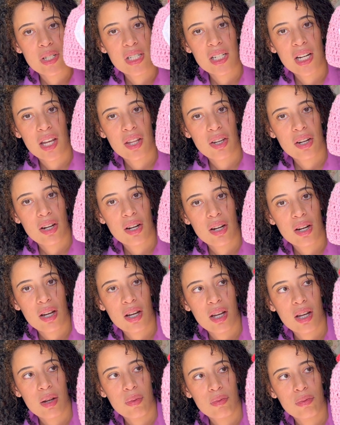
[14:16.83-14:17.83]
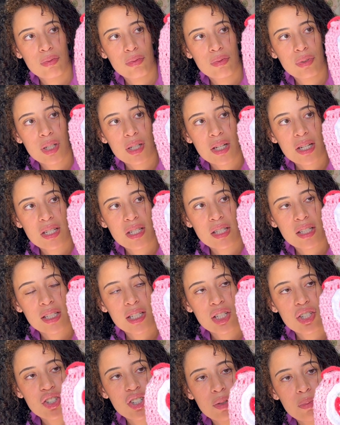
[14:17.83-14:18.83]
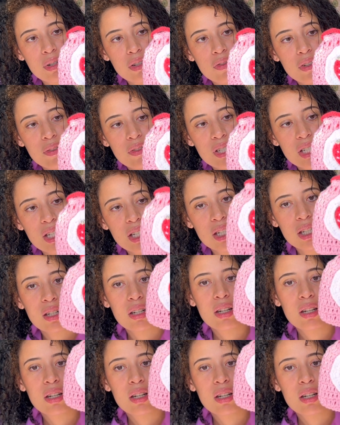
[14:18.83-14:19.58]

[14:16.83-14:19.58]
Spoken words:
together, realistically it should be 15.